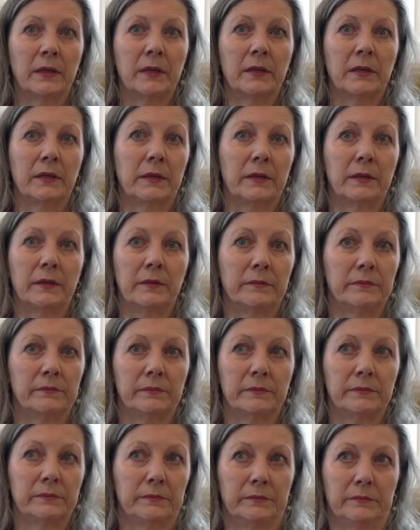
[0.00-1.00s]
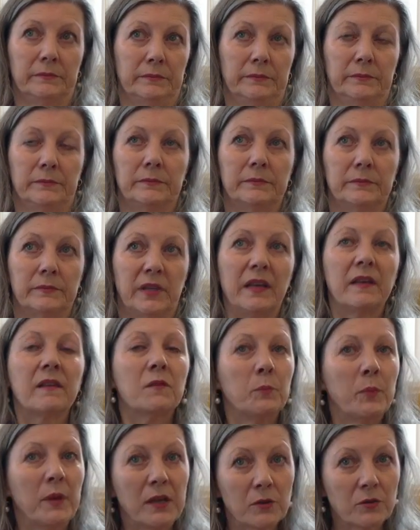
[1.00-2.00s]
uh,
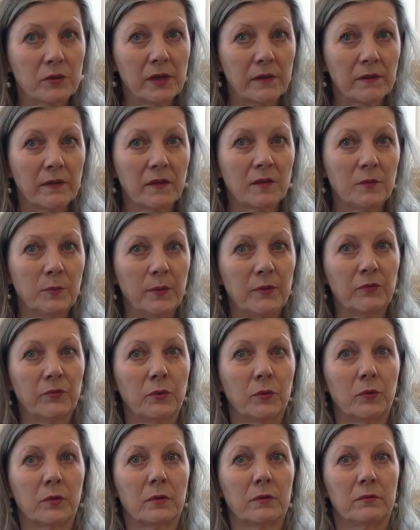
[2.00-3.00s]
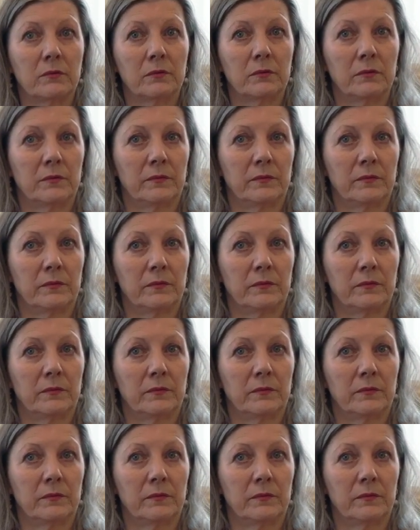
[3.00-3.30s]
experienced before.